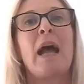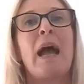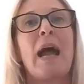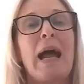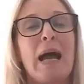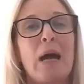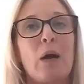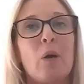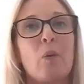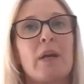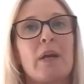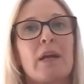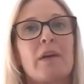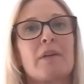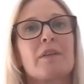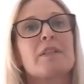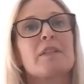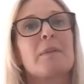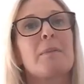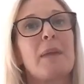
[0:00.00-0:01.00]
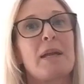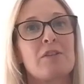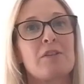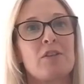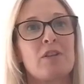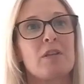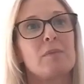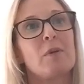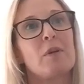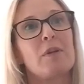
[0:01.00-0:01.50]
how we're going to
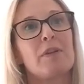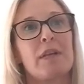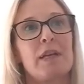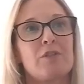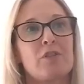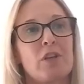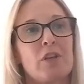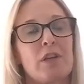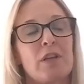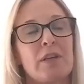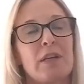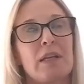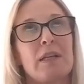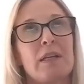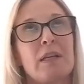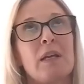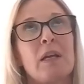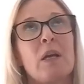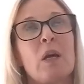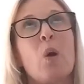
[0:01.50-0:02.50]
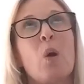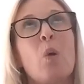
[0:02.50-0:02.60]
measure them on that journey.